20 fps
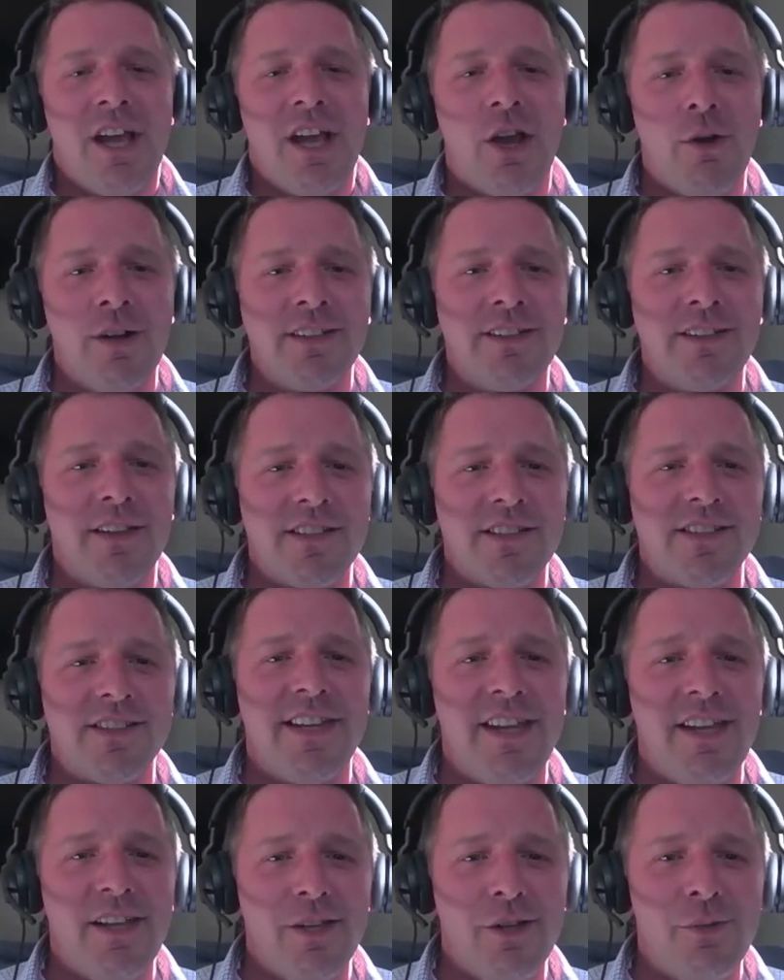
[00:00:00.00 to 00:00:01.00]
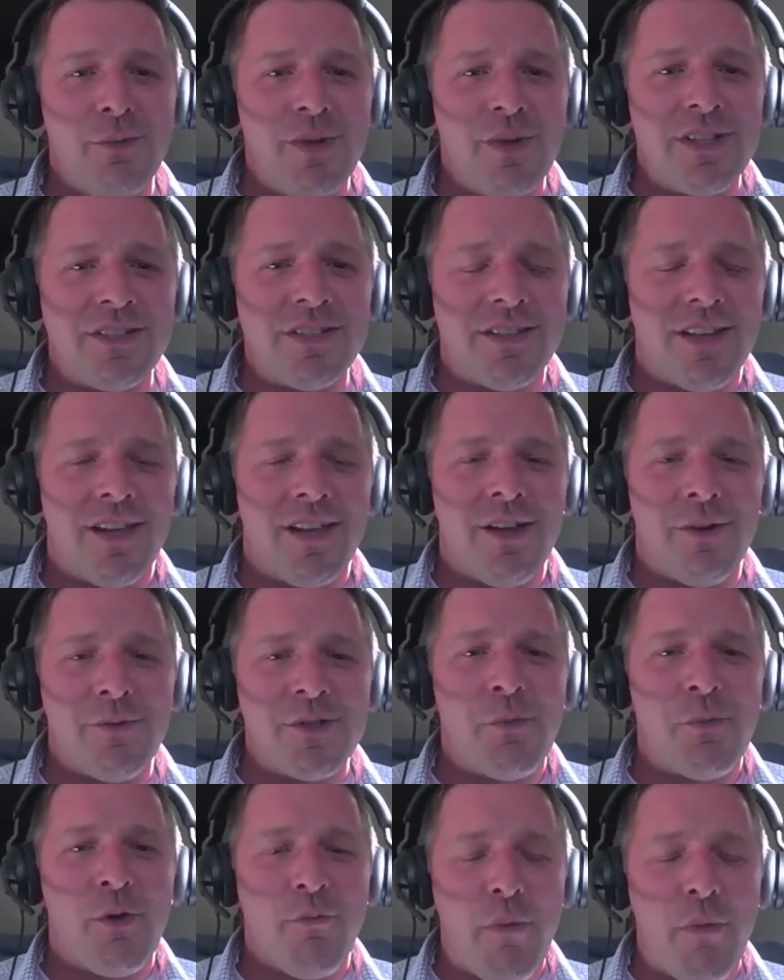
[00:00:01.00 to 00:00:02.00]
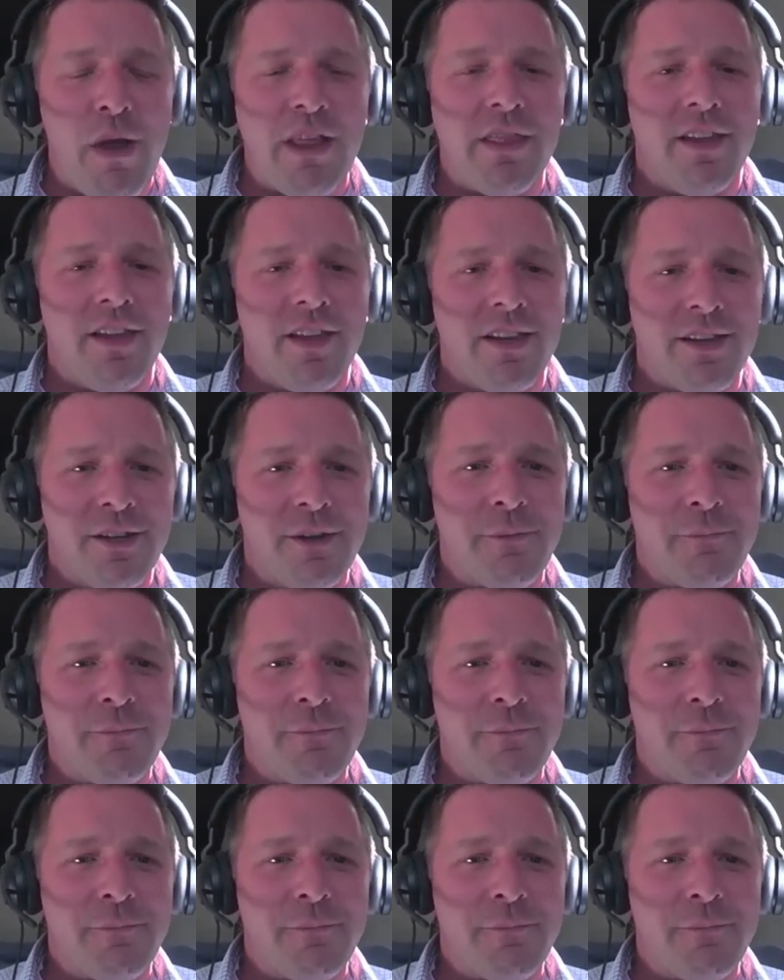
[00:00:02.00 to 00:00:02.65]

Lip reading: going to the ski hill was more of my thing.